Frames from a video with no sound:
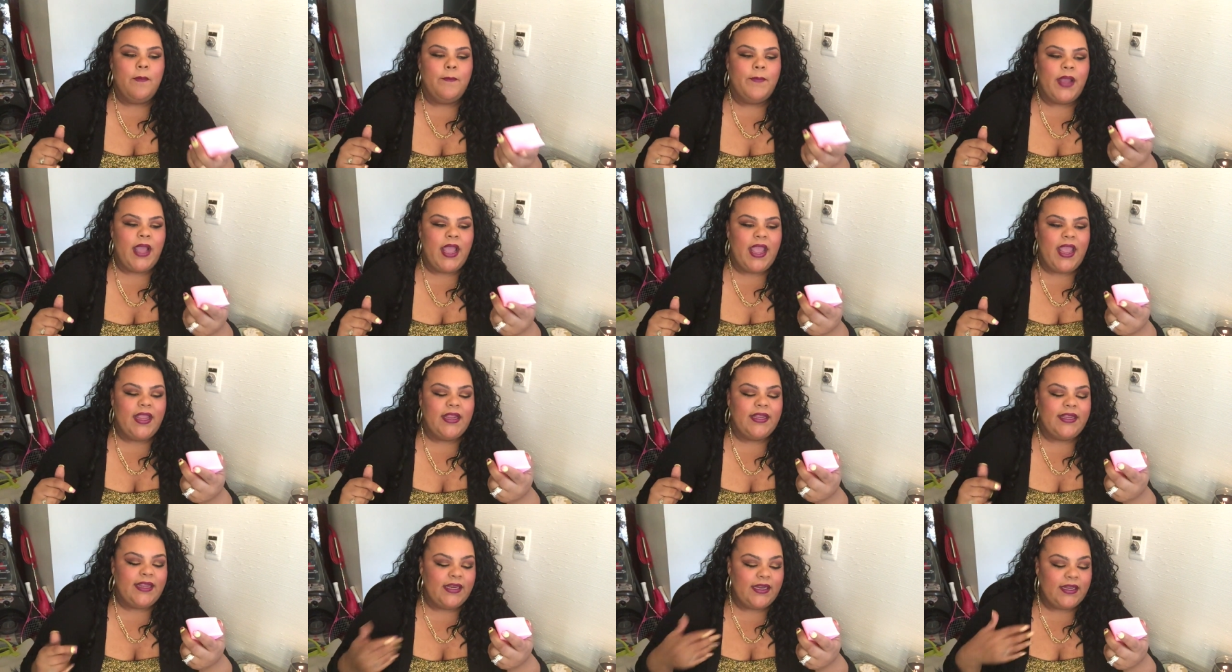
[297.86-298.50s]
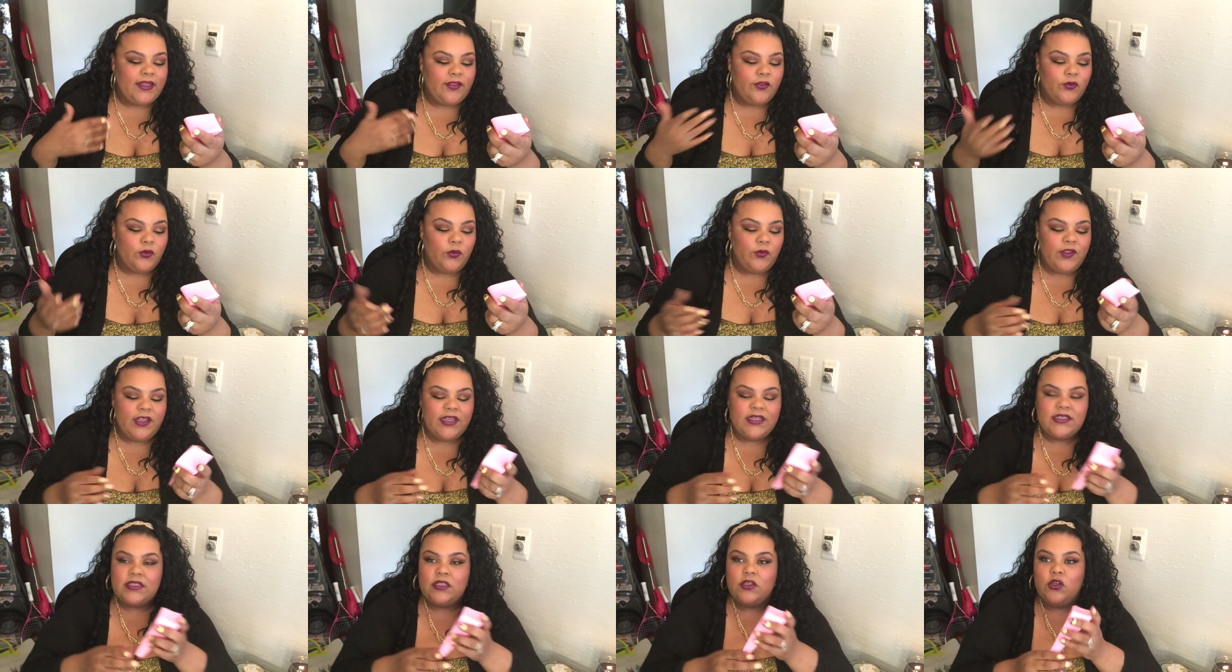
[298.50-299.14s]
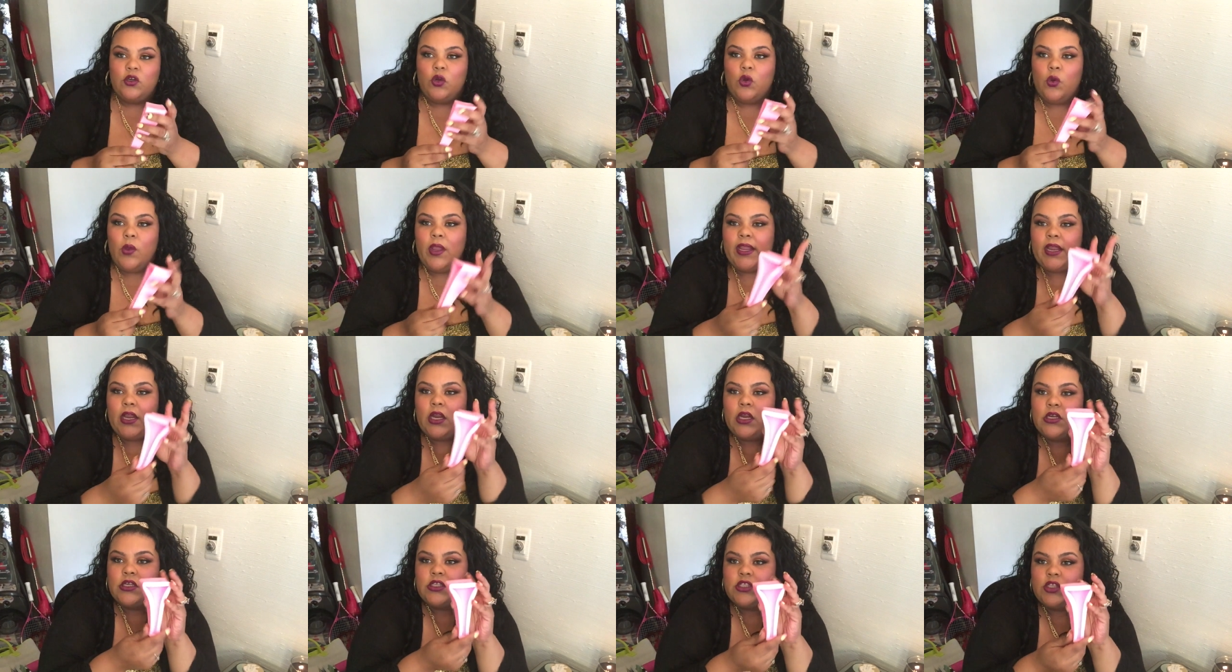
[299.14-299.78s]
by getting through things a little
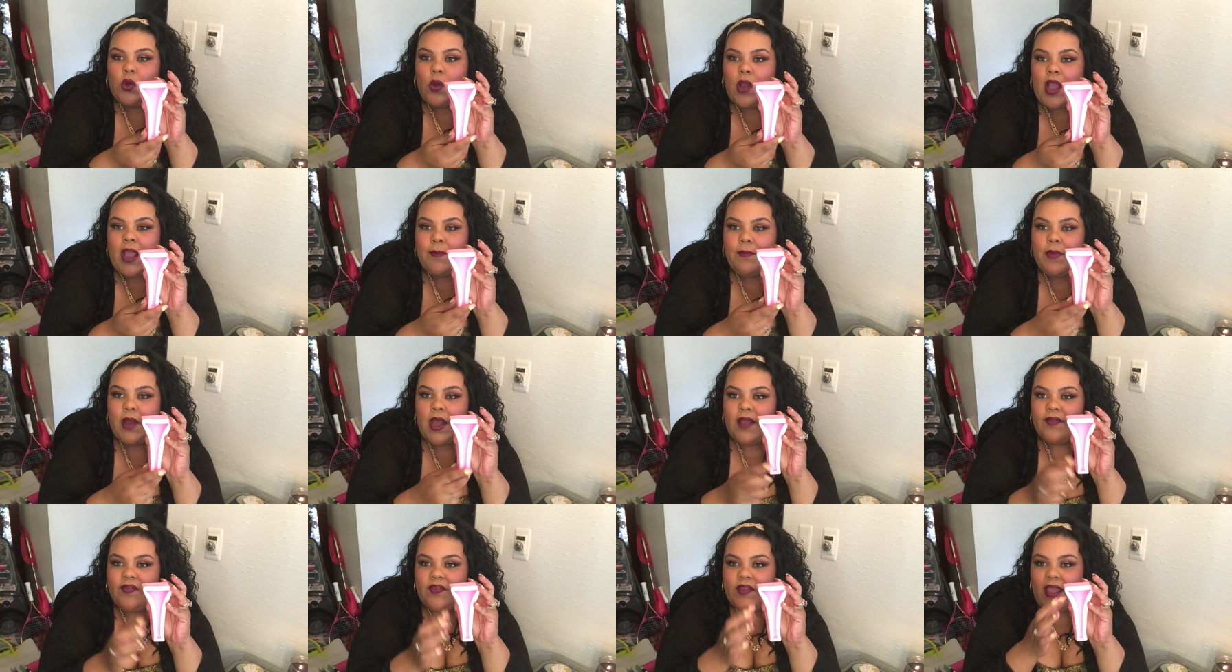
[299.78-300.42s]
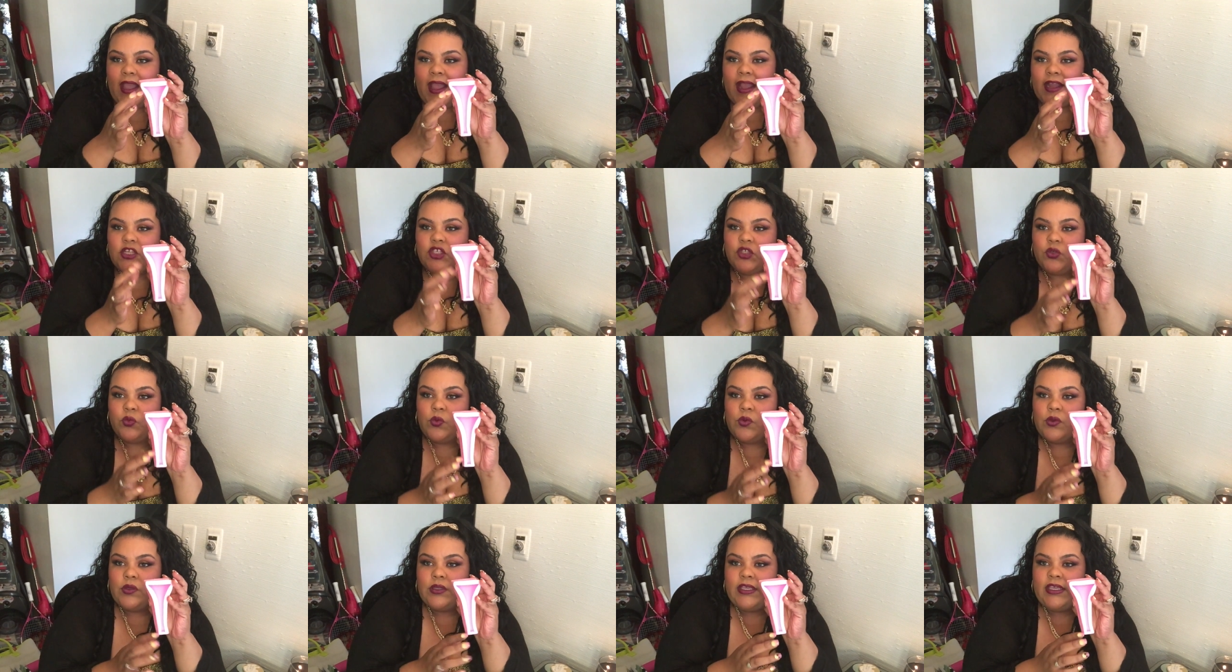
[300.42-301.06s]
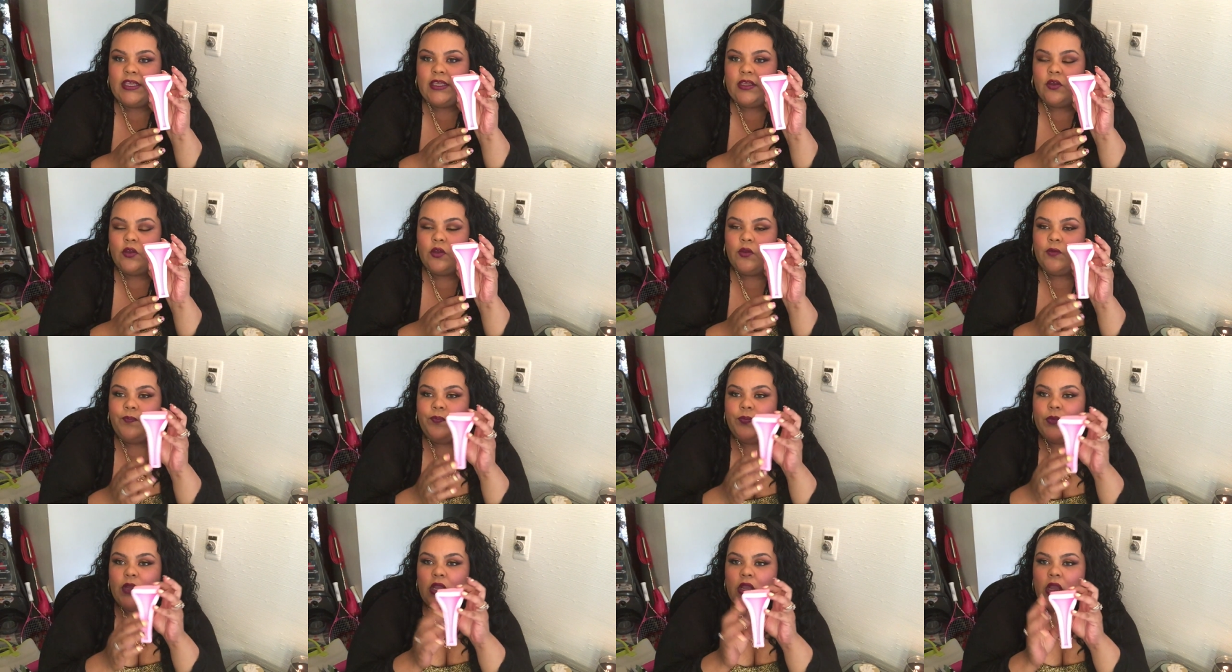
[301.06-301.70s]
quicker. So I bought the actual
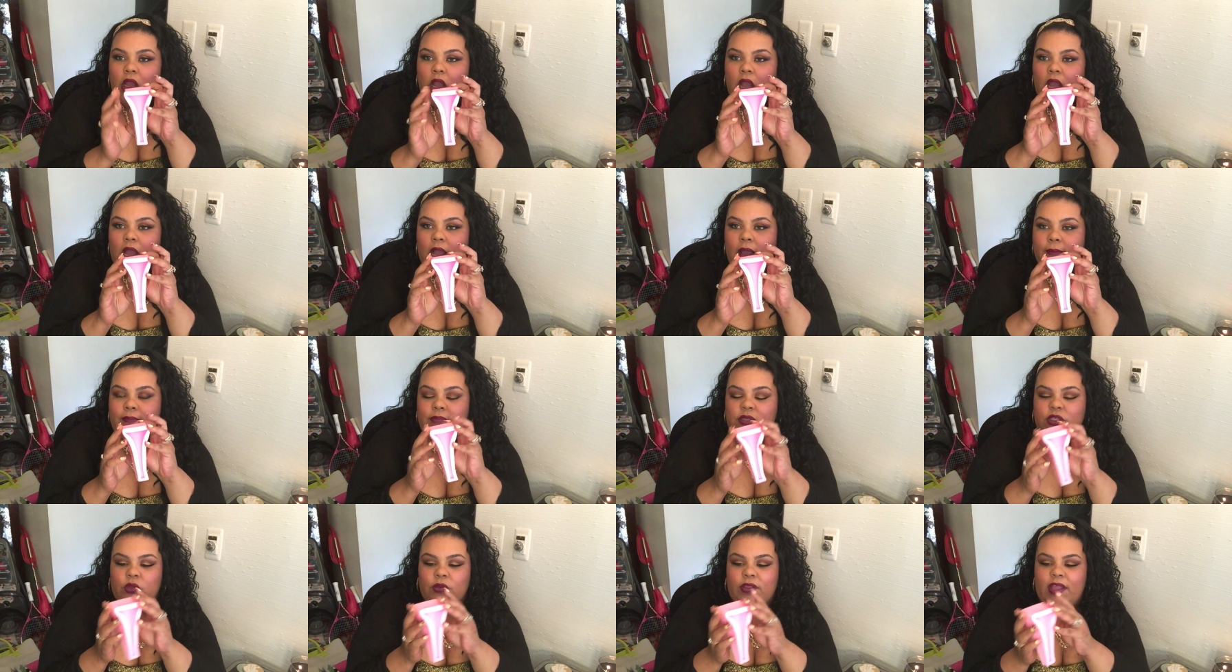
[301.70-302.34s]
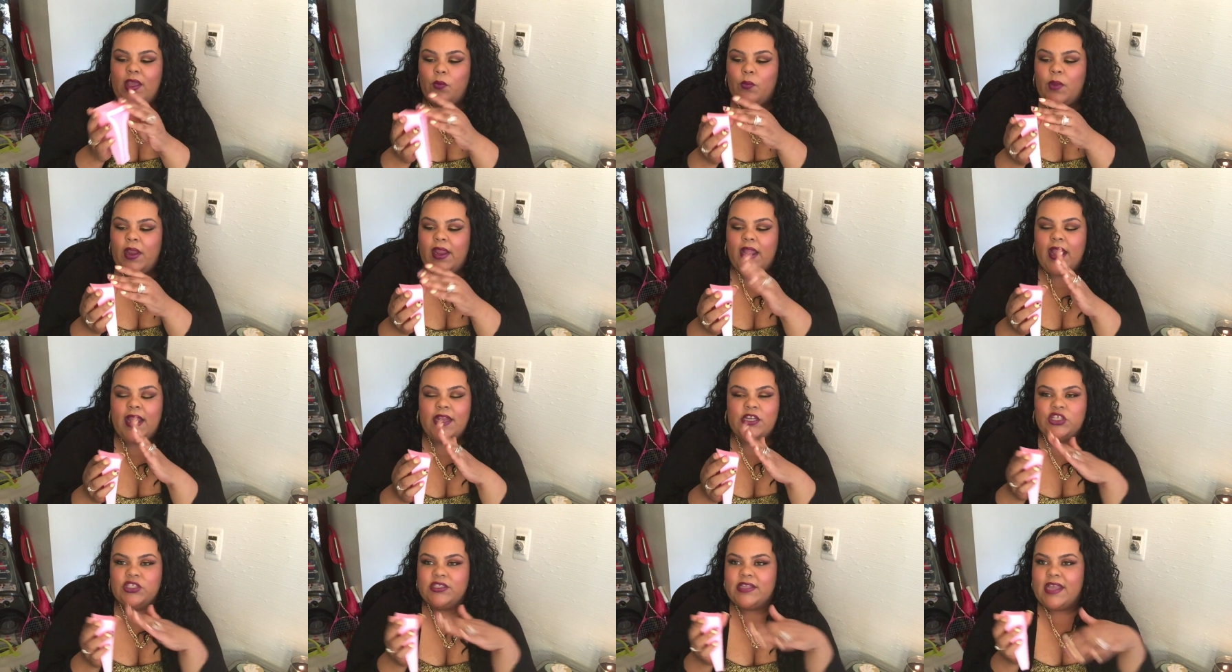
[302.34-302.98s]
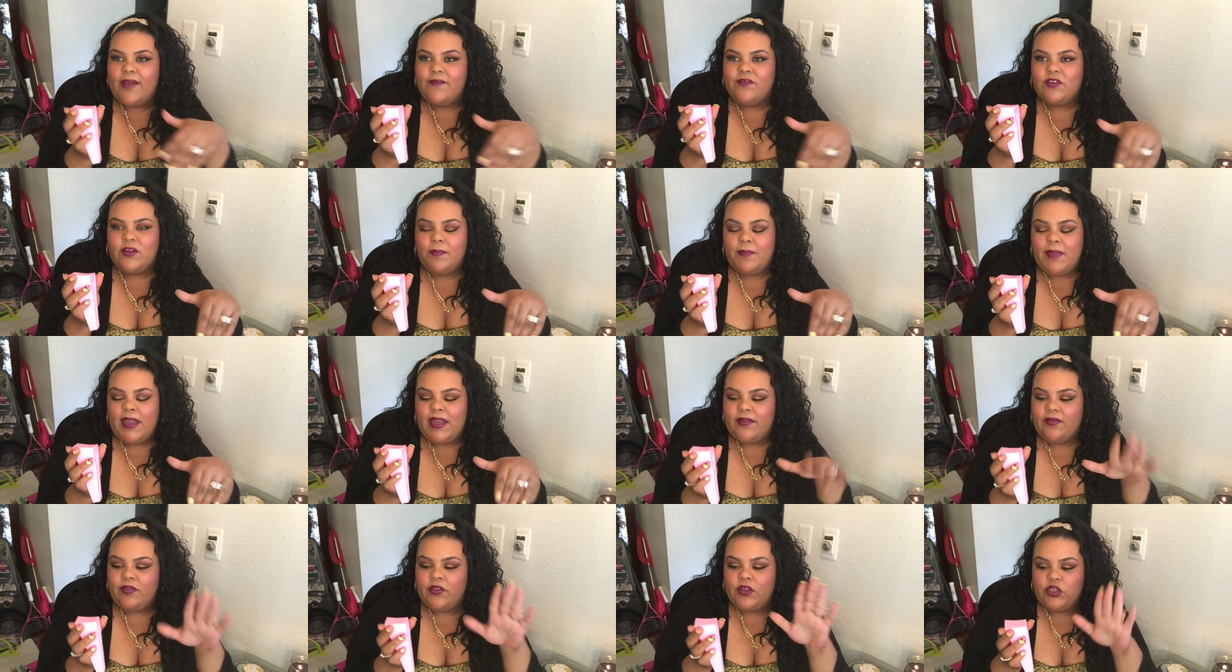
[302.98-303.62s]
heel. Um, so that way I just have to
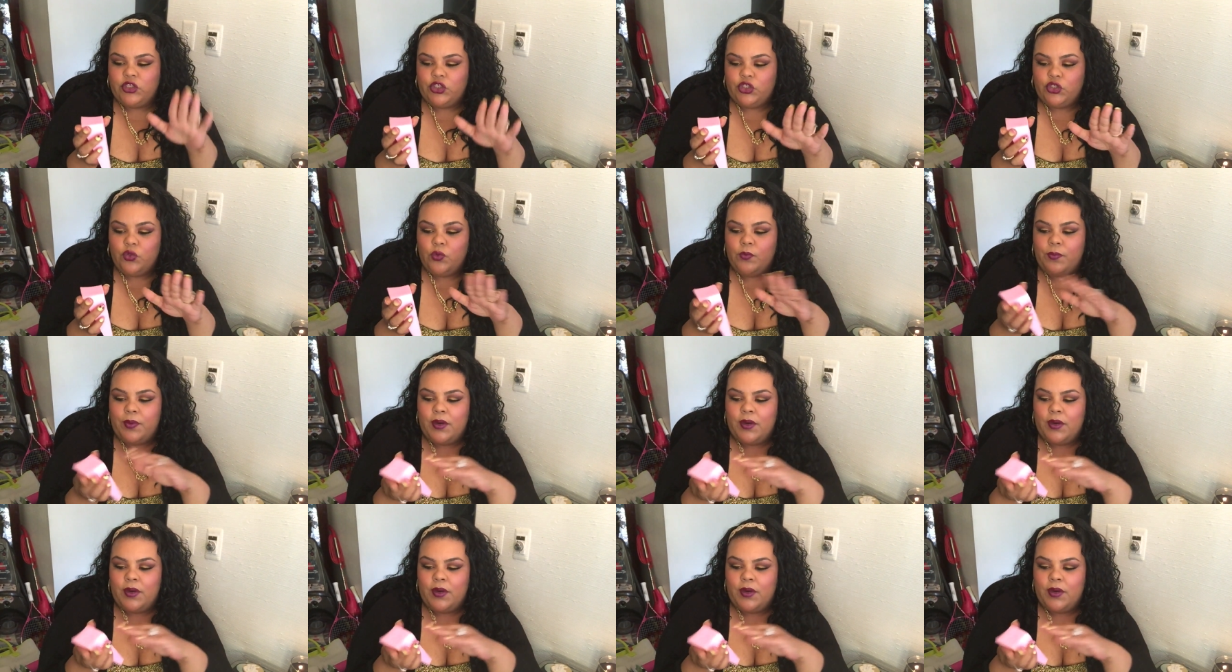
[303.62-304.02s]
make the shoe